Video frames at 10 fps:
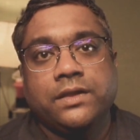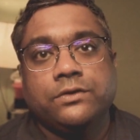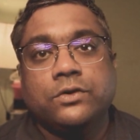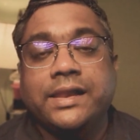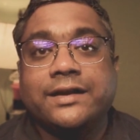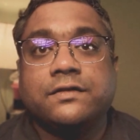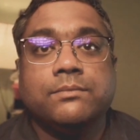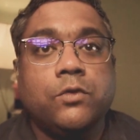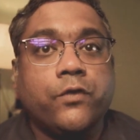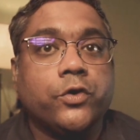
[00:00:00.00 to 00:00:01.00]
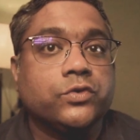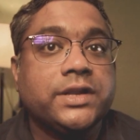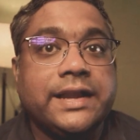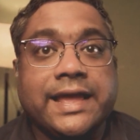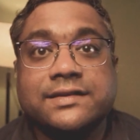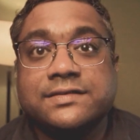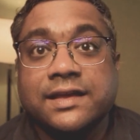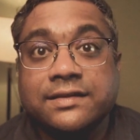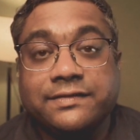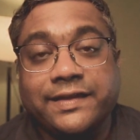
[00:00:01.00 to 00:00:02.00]
So let's move on to the next
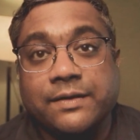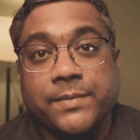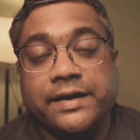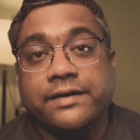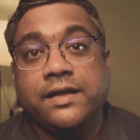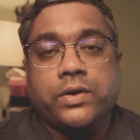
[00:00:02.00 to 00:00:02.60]
segment.